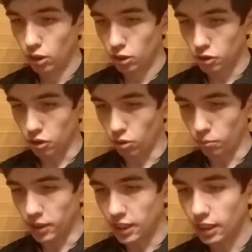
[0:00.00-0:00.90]
So
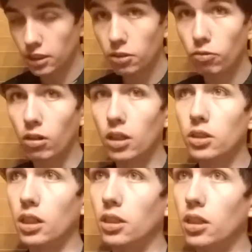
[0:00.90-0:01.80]
because it
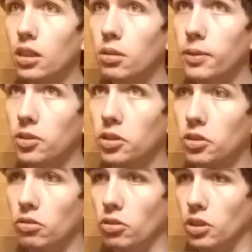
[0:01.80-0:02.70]
was a Taco Bell
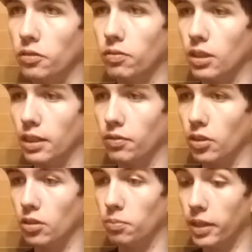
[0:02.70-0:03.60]
exclusive
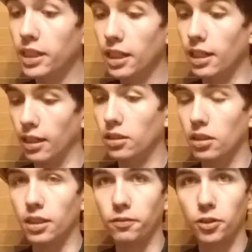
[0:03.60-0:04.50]
flavor, making it
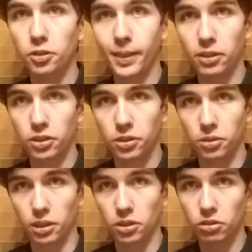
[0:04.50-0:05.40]
the first Mountain Dew
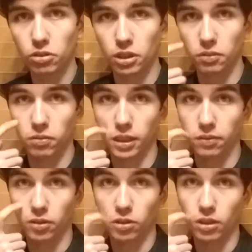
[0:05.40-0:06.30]
exclusive
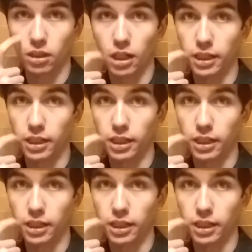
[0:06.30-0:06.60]
flavor I